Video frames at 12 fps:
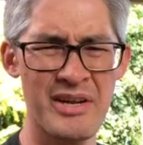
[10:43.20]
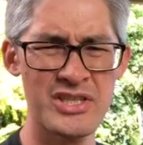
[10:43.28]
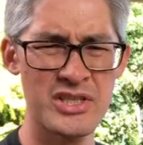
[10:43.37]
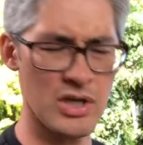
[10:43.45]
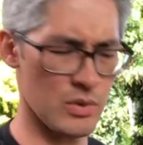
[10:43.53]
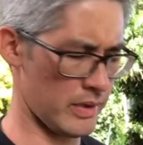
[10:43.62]

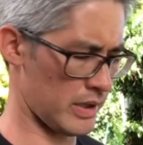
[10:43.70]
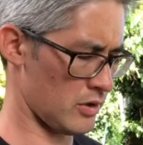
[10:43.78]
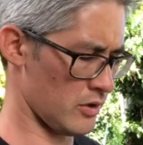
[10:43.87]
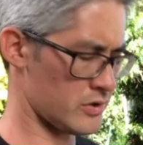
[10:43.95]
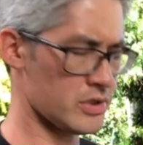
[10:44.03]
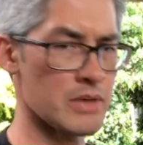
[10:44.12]
actually know what they
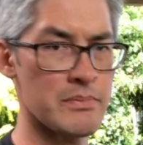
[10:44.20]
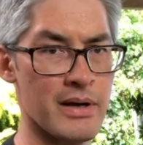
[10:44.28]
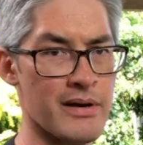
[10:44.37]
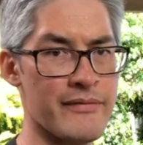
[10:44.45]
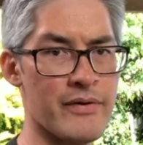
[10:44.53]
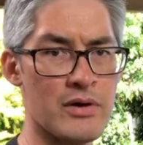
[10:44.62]
cost new,
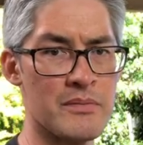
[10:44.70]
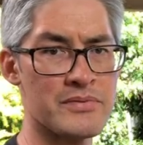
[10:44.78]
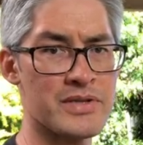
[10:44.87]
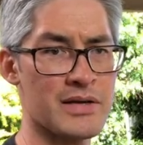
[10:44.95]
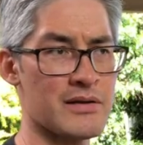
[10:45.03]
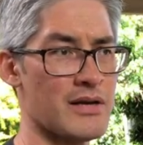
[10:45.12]
but if I got
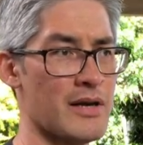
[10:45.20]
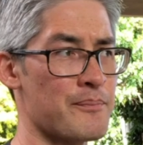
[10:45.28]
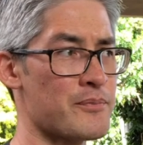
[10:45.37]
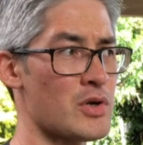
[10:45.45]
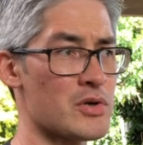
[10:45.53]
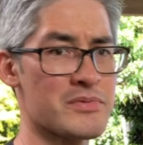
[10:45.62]
them
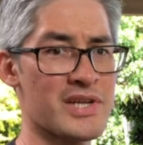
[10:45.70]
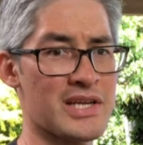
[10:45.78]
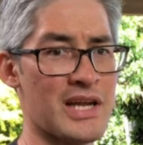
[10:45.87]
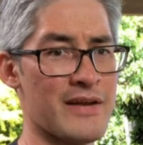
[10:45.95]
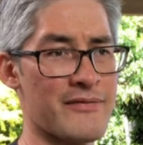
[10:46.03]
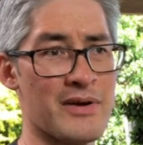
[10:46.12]
sold them
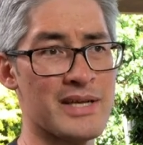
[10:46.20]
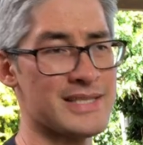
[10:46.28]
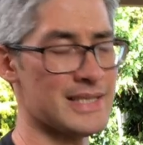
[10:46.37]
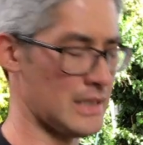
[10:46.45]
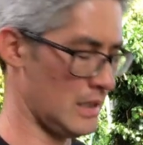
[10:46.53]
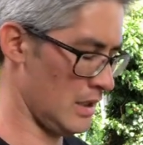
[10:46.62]
second hand for
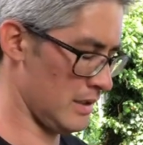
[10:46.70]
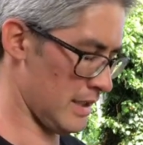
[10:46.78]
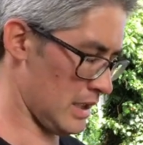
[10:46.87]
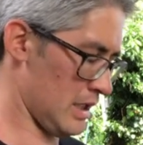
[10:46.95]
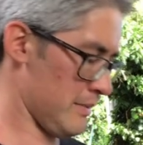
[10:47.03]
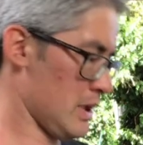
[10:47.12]
80,
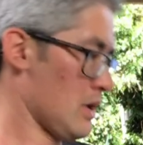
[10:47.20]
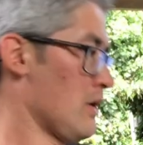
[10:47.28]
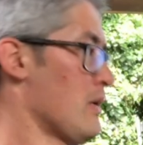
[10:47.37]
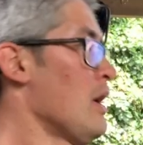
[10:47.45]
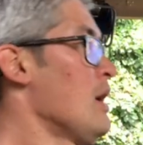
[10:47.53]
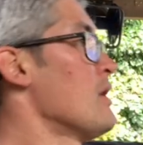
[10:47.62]
they're going to be
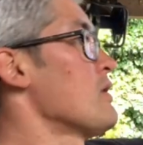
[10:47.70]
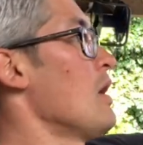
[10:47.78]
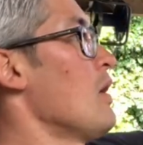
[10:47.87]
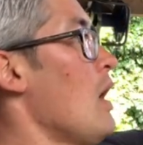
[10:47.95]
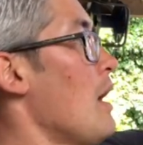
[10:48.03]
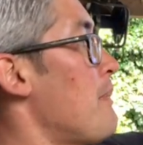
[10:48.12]
good.
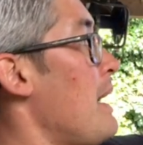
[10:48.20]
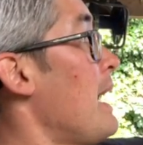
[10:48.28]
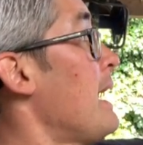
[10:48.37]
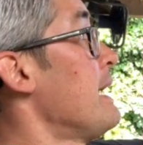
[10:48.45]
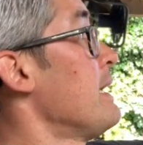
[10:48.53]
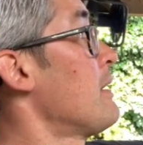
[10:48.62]
So I
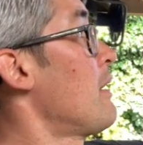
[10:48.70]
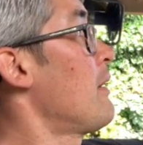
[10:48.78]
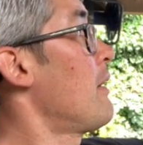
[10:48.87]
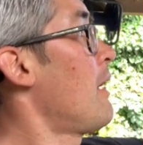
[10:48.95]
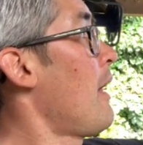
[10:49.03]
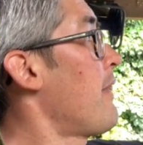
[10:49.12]
paid,
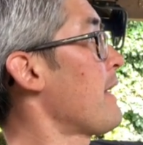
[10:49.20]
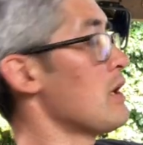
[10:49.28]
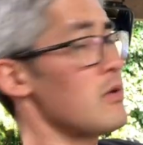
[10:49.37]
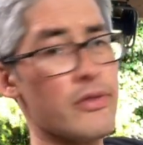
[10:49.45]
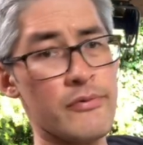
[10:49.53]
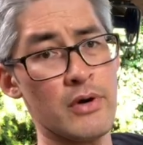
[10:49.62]
I think it
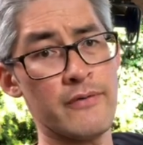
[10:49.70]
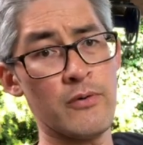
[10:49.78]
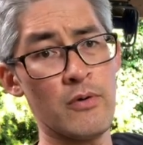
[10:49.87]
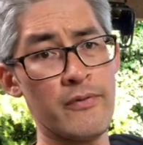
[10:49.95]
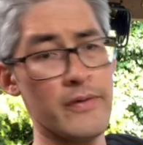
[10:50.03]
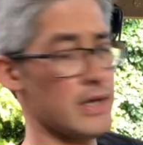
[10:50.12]
was 3 or
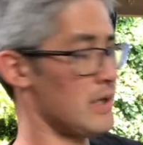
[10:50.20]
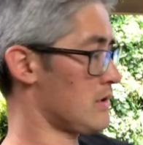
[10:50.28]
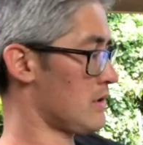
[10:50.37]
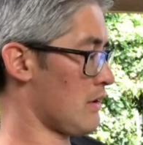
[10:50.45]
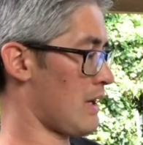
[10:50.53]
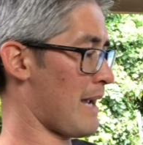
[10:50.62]
4 for these,
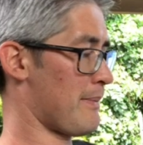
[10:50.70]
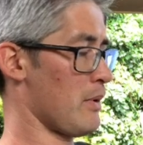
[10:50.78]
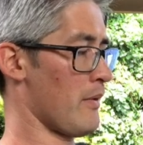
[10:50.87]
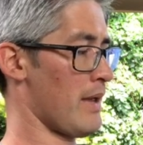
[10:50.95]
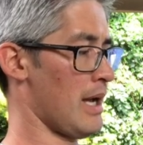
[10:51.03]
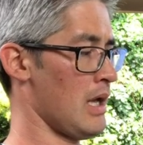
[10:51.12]
so happy
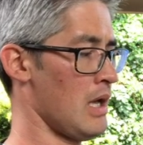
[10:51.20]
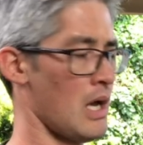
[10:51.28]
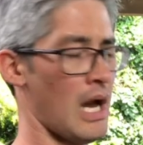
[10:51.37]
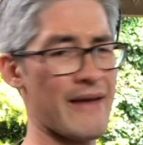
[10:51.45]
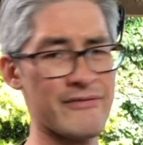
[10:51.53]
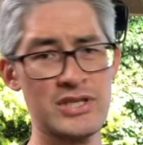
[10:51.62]
with that.
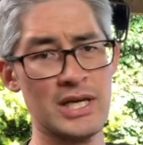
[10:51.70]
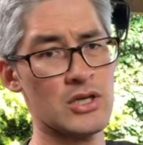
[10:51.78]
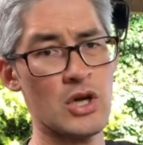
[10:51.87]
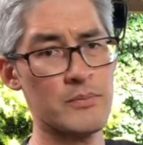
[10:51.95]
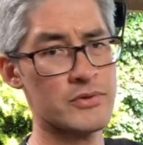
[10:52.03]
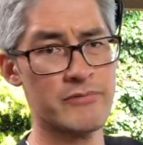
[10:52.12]
Haven't checked
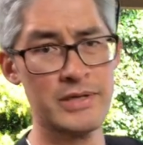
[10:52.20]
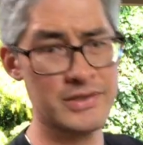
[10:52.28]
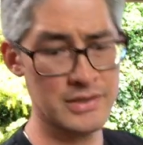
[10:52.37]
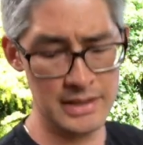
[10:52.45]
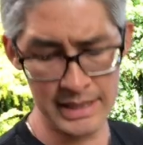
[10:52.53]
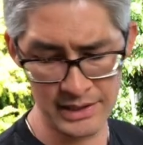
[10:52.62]
comps
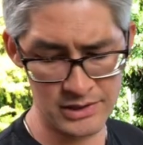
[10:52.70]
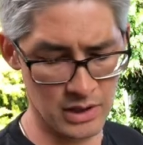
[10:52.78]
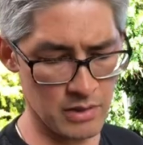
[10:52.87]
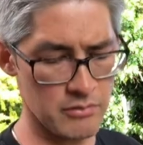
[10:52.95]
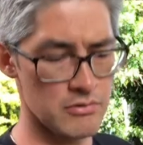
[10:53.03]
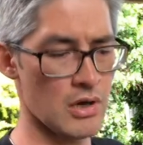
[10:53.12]
recently,
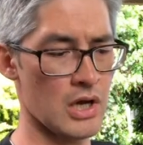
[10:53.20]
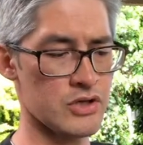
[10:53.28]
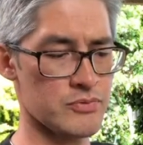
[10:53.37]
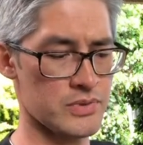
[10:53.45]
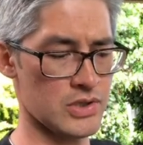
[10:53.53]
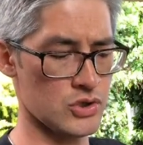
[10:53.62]
so not
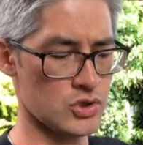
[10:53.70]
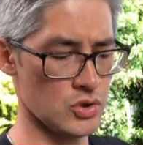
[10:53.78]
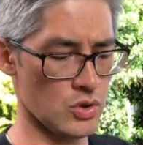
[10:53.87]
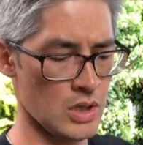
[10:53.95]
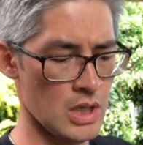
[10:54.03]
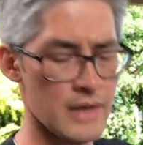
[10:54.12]
100%
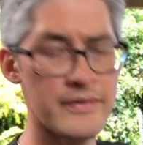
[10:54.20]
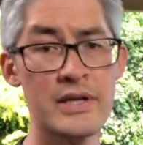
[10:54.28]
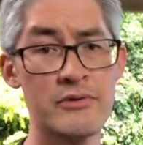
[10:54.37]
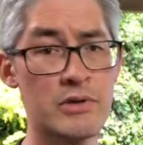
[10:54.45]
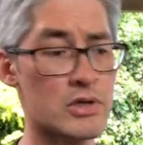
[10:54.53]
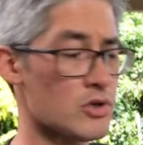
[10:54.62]
sure.
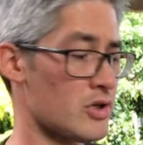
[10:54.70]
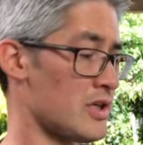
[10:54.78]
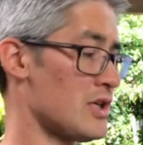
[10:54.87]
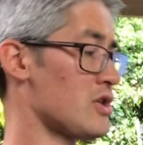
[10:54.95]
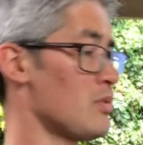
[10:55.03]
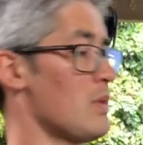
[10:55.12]
These are in good
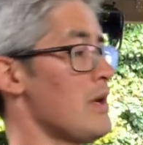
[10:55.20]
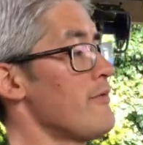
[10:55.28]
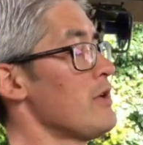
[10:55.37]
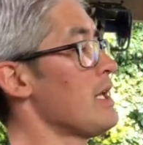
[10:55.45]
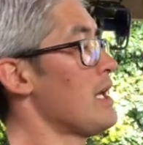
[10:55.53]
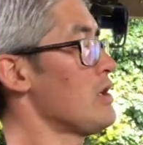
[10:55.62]
condition. Whenever
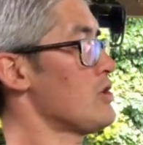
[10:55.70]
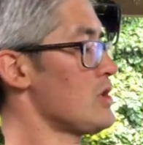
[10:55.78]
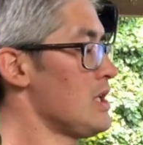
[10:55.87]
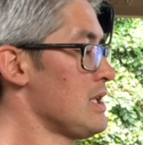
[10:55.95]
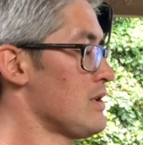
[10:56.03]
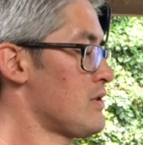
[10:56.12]
you're getting
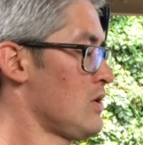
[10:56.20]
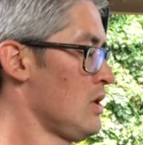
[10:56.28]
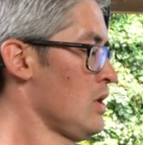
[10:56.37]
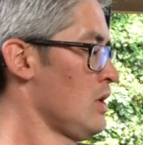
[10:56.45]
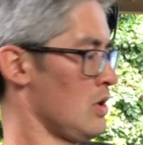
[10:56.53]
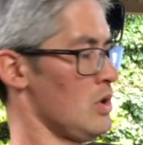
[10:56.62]
jeans,
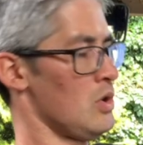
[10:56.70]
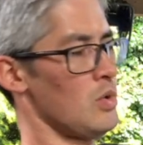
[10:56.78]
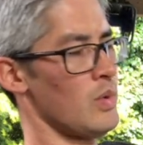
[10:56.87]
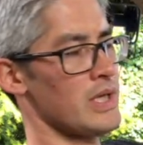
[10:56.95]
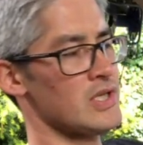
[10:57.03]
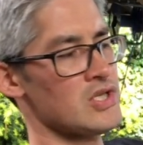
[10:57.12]

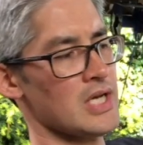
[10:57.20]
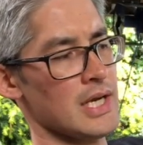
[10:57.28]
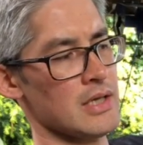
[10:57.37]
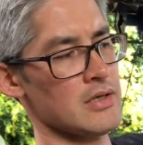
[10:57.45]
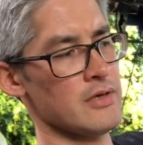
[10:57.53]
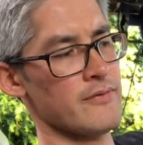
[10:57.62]
always check
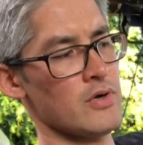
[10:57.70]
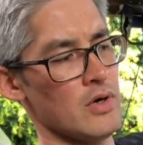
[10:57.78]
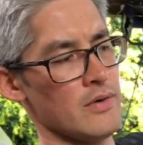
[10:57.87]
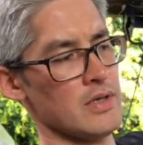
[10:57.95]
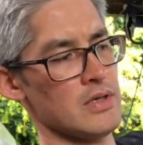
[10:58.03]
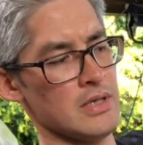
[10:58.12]
you've got
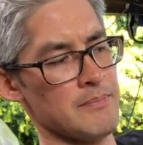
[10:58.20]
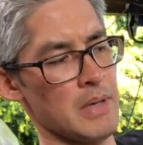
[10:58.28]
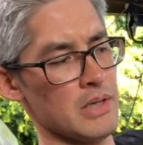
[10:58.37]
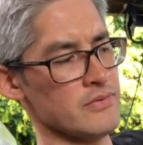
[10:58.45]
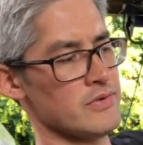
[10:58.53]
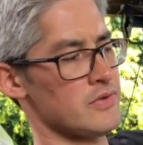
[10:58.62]
your
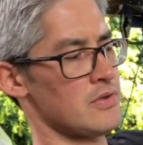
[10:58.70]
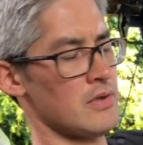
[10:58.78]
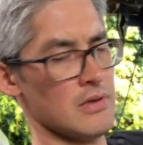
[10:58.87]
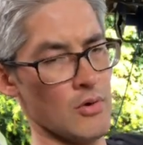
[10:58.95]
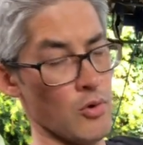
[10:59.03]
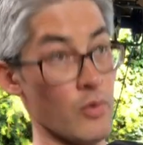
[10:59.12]
buttons
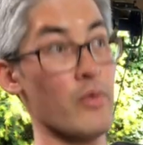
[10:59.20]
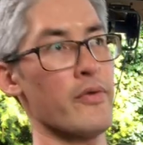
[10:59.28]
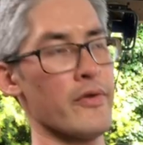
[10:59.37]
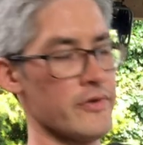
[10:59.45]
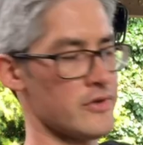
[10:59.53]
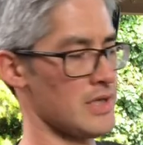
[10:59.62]
or
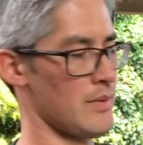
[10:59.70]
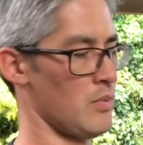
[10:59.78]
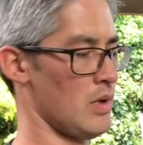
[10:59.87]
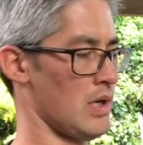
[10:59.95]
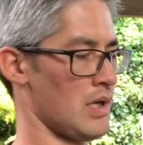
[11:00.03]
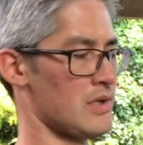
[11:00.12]
that the zip
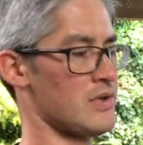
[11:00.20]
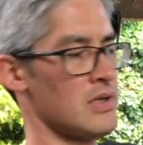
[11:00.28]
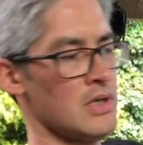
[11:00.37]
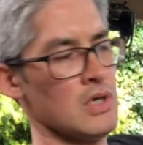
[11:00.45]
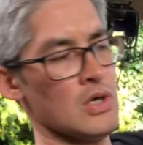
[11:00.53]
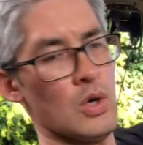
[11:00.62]
works.
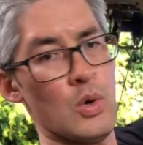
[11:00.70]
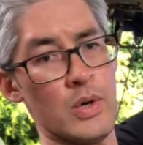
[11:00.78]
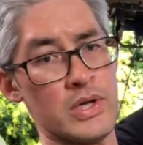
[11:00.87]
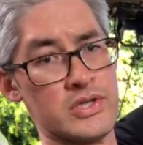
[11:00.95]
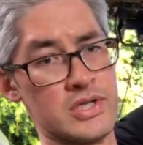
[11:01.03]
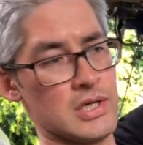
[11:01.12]

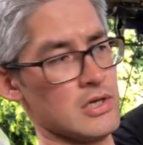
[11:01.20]
Always check